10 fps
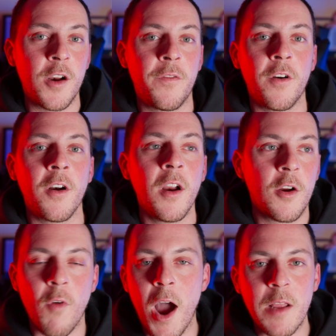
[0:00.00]
for
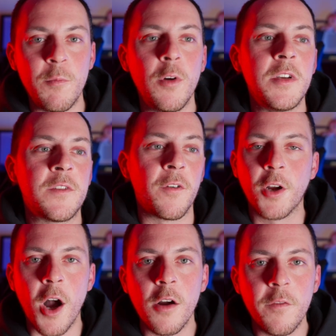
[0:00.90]
karate movies, for
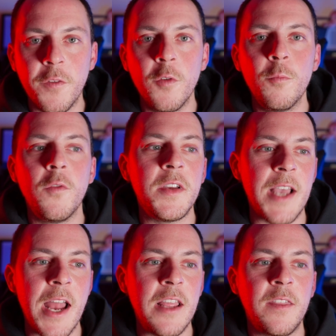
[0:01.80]
kung fu movies,
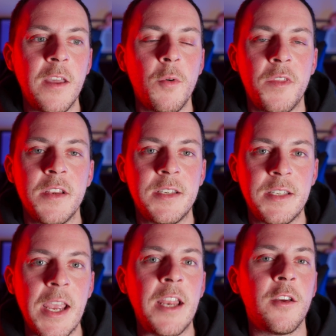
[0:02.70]
anything with
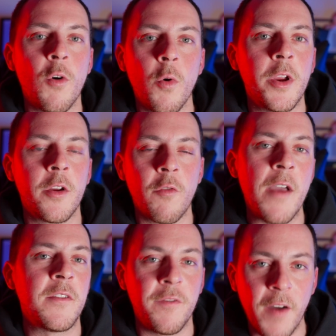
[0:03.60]
insane
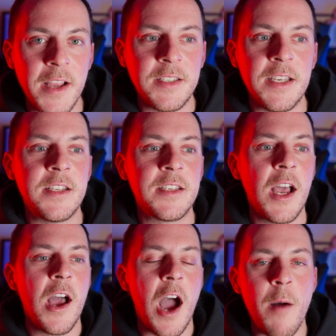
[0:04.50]
choreographed fight scenes,
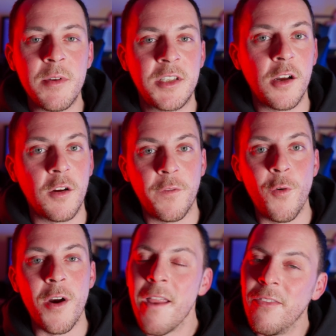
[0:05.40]
I'm a sucker
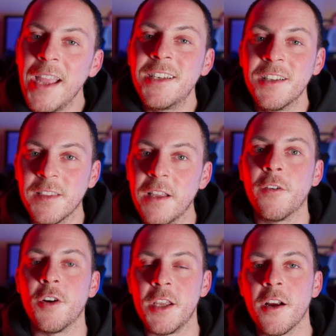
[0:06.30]
for, and they
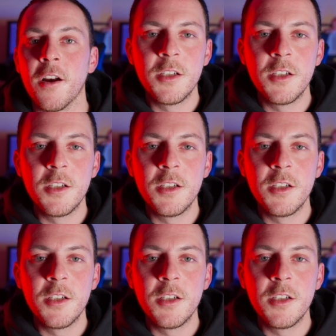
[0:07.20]
delivered here.